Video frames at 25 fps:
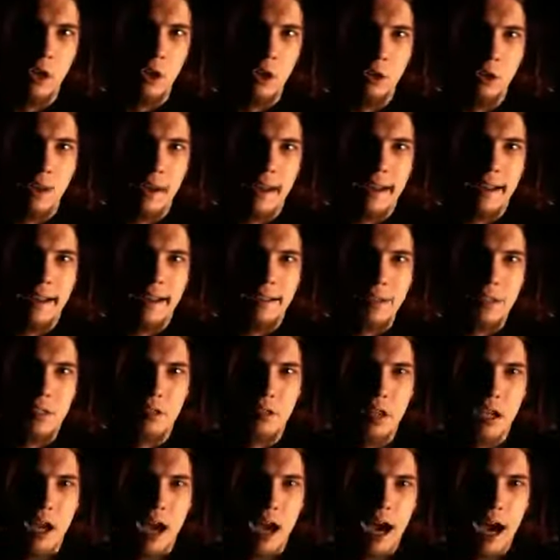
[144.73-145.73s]
who
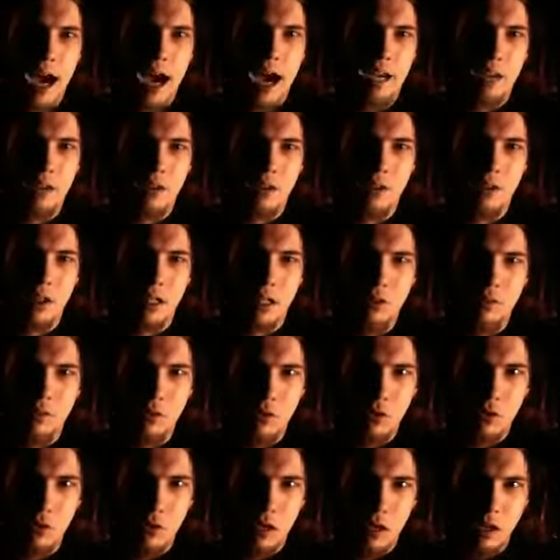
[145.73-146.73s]
has a higher
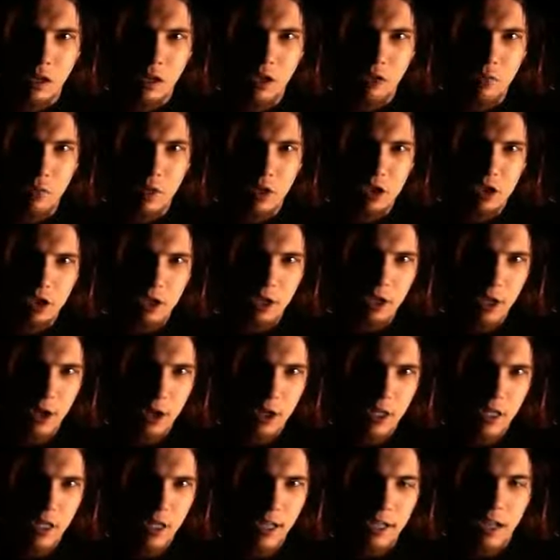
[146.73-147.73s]
level of
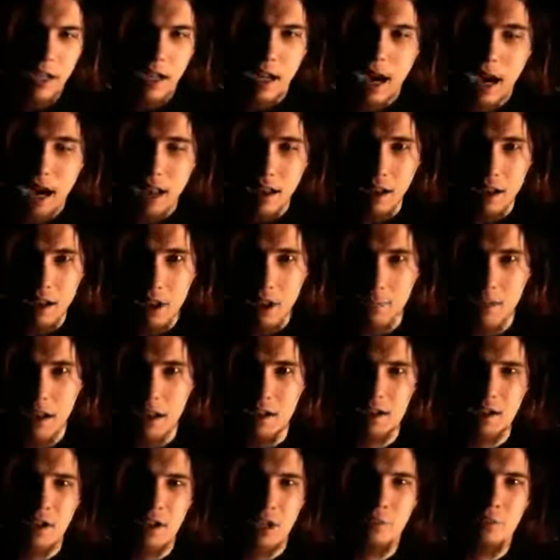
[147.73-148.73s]
maturity and knowledge
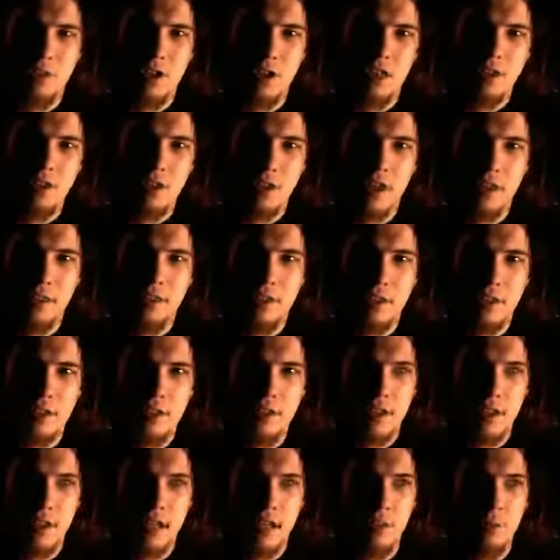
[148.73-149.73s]
about subjects like
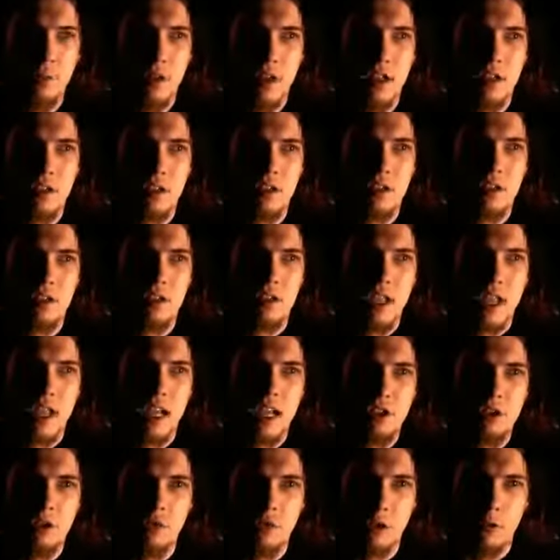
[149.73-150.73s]
this than anyone else in his
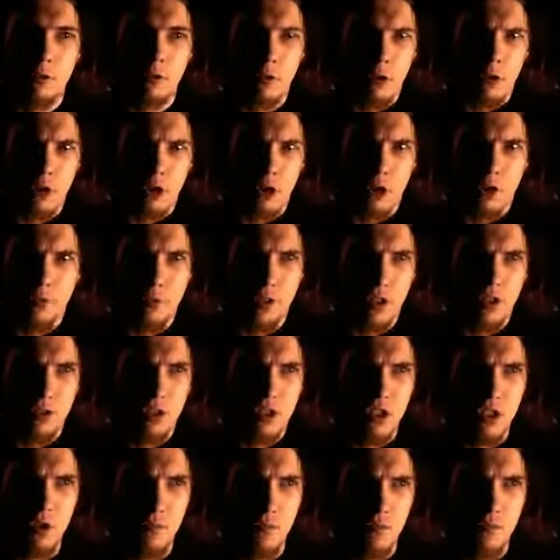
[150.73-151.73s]
age group, deserving
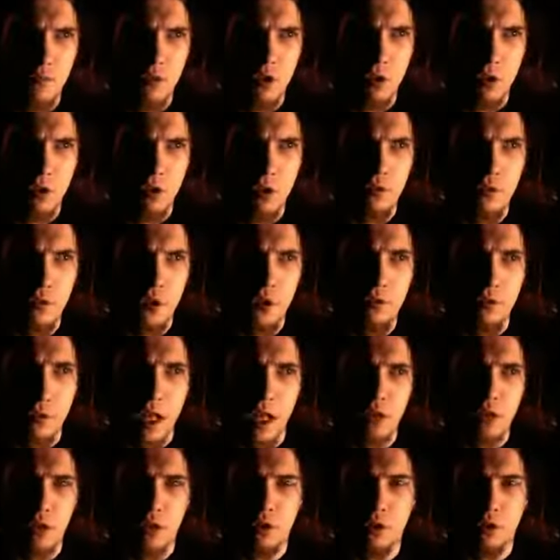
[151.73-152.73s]
some sort of
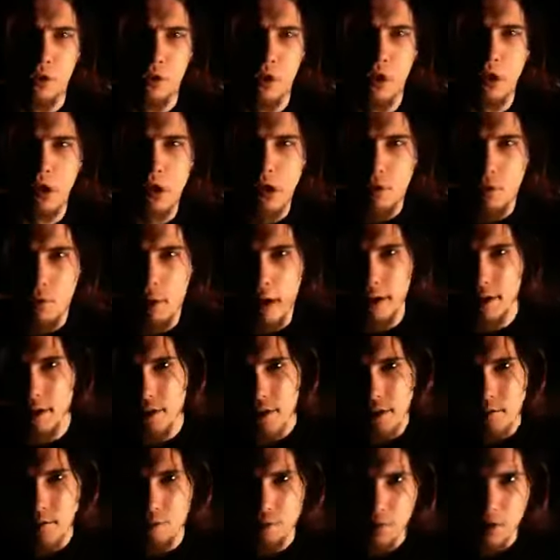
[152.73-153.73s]
special
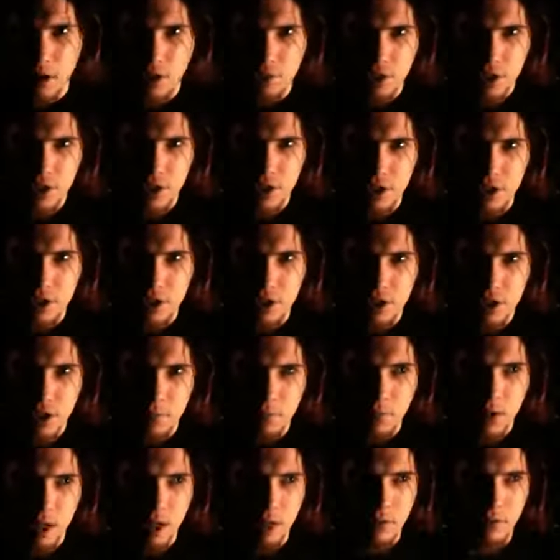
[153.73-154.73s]
rights and privileges
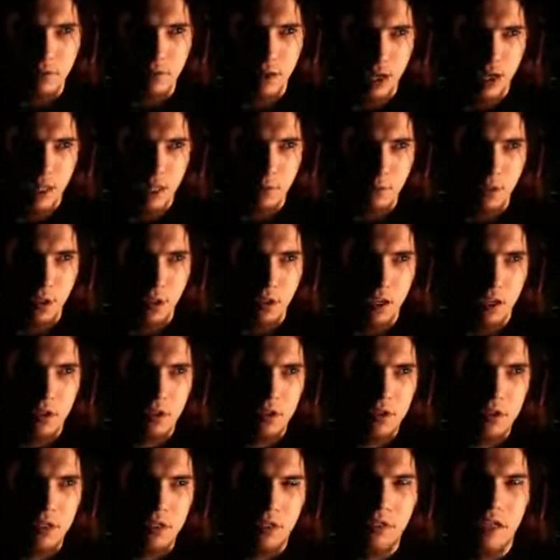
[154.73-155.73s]
above anyone
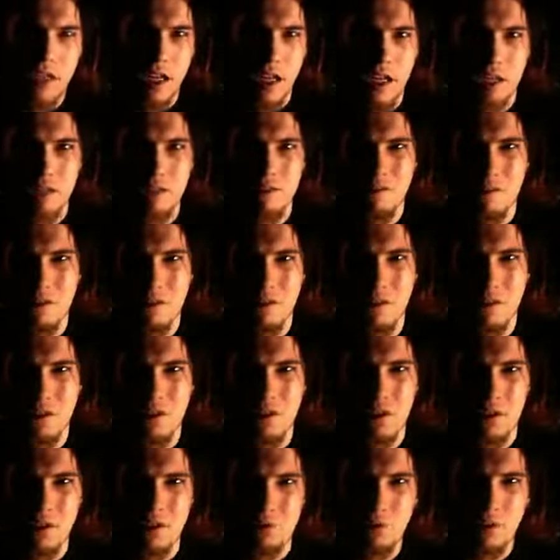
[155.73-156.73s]
else in his age group,
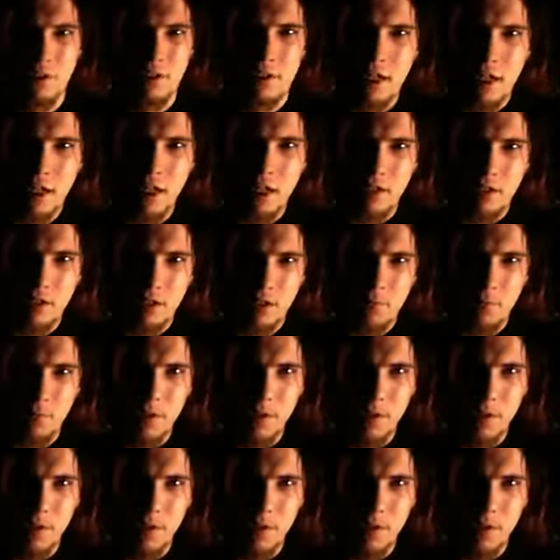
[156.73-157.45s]
is just ridiculous.